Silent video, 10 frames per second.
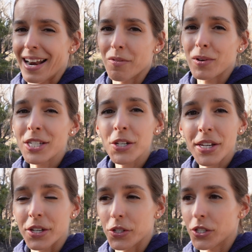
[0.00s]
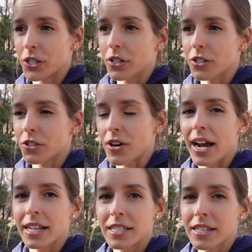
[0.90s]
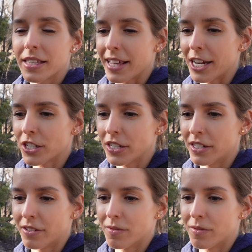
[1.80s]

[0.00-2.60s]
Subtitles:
And once you get used to strides, they should